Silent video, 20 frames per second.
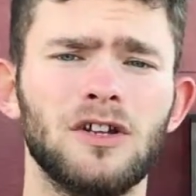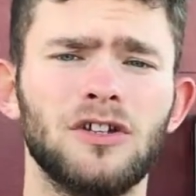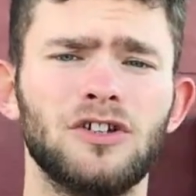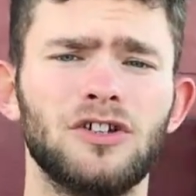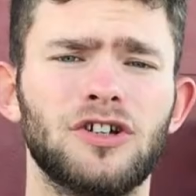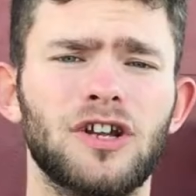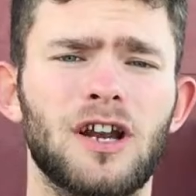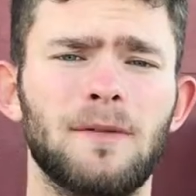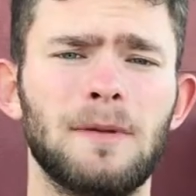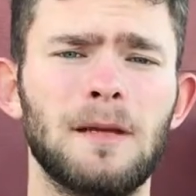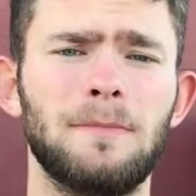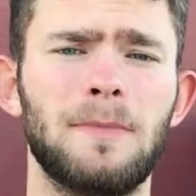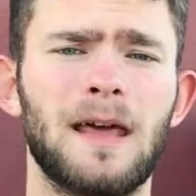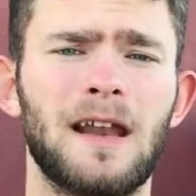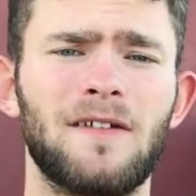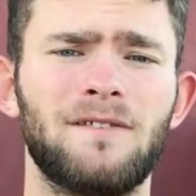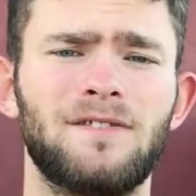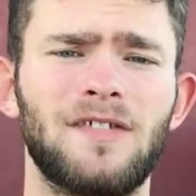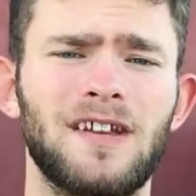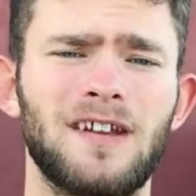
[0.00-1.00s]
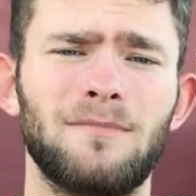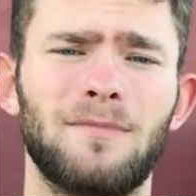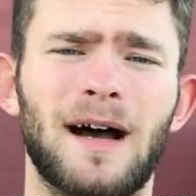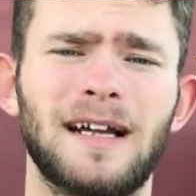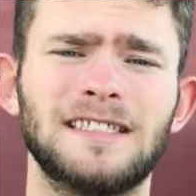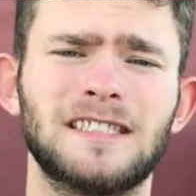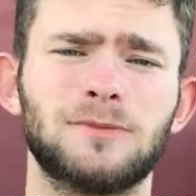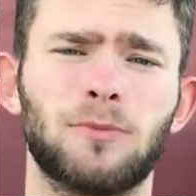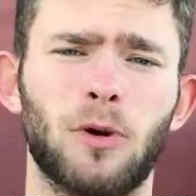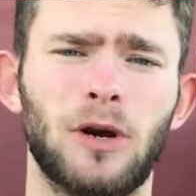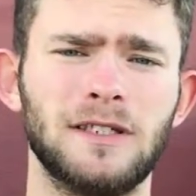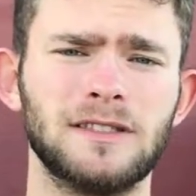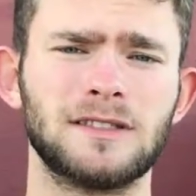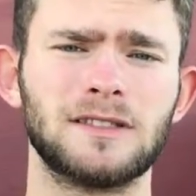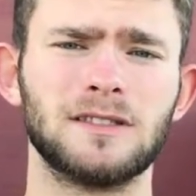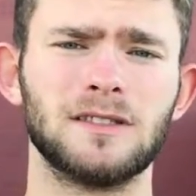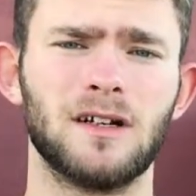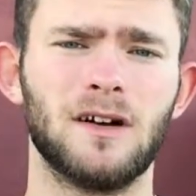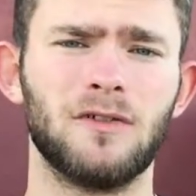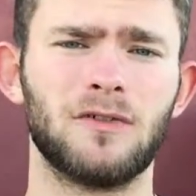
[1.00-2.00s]
you're going to be benefited by
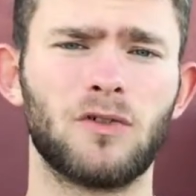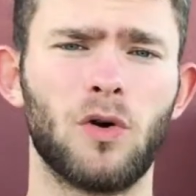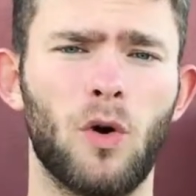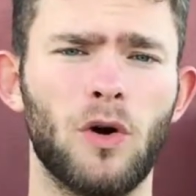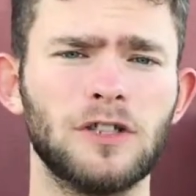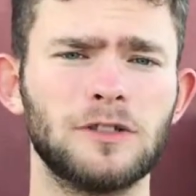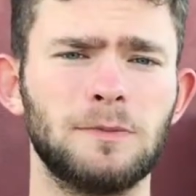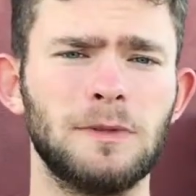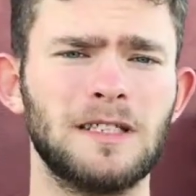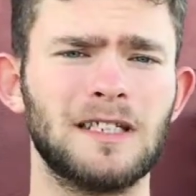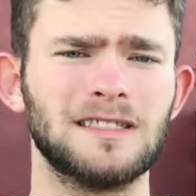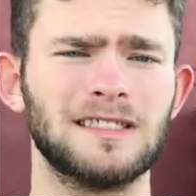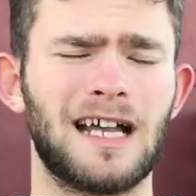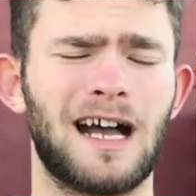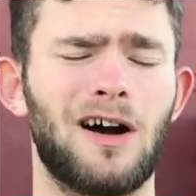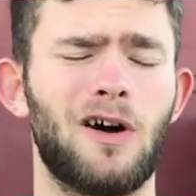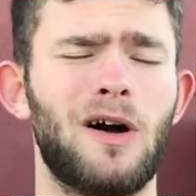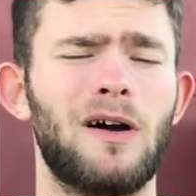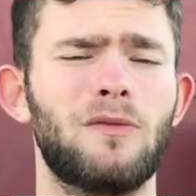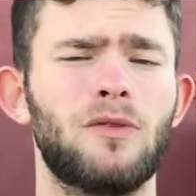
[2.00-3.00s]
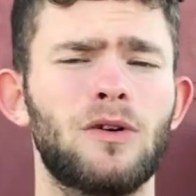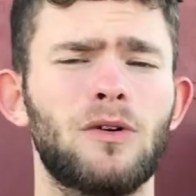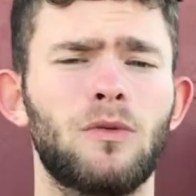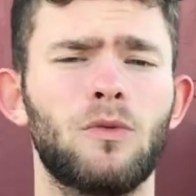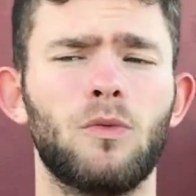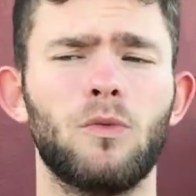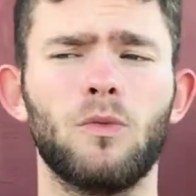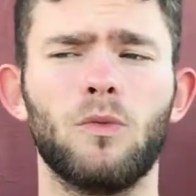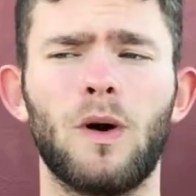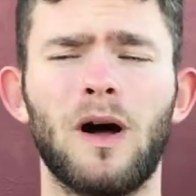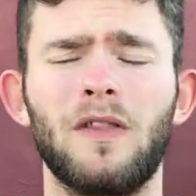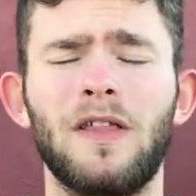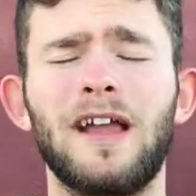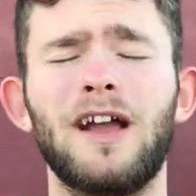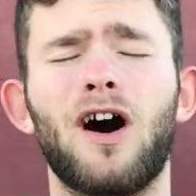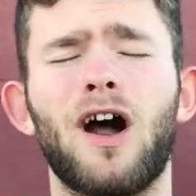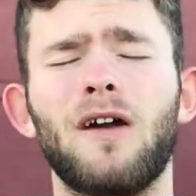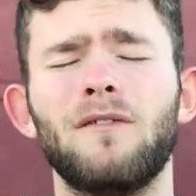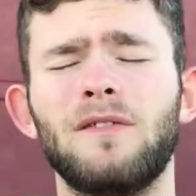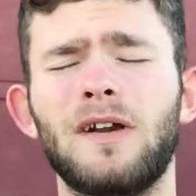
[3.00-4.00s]
sprints, of course, because while they
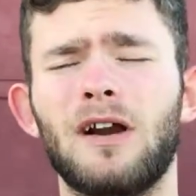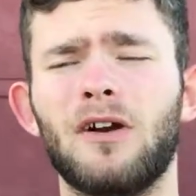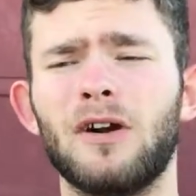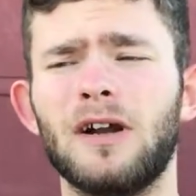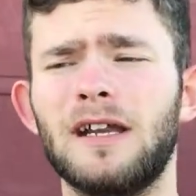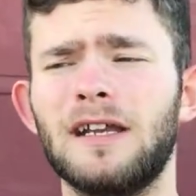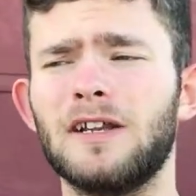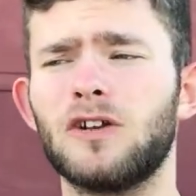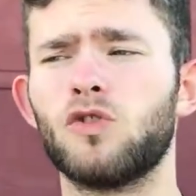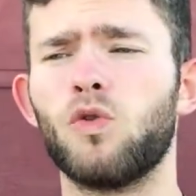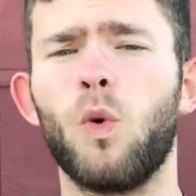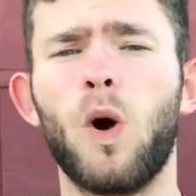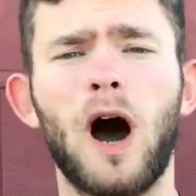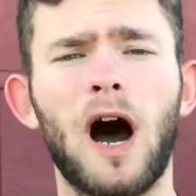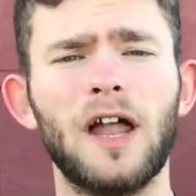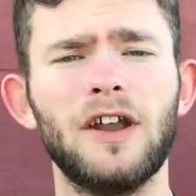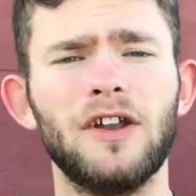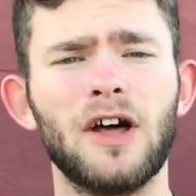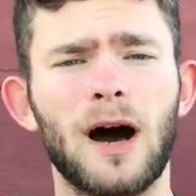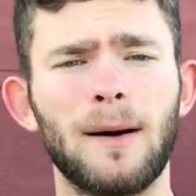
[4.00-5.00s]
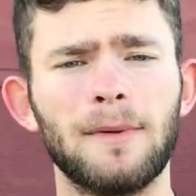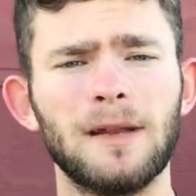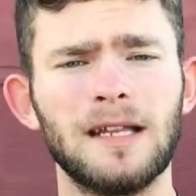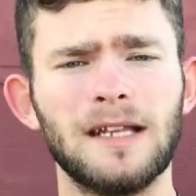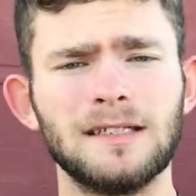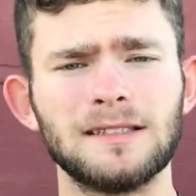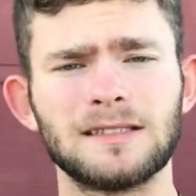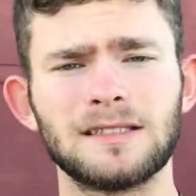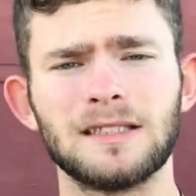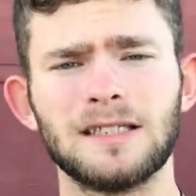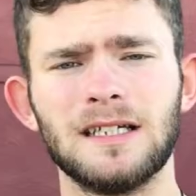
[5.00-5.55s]
are very quad dominant,